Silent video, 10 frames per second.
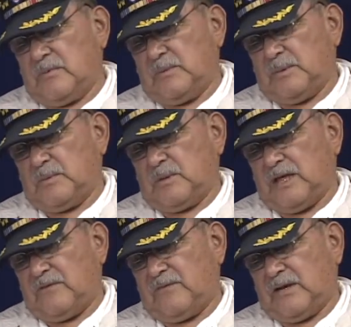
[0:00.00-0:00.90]
people
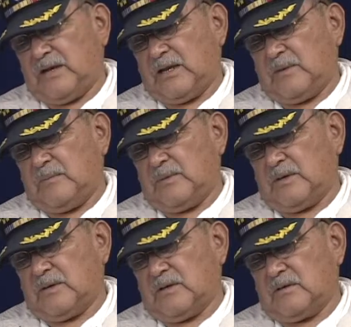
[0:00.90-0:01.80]
laugh at him,
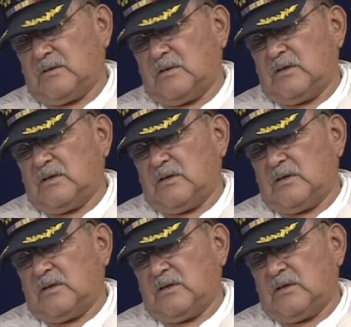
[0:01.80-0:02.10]
but uh, uh,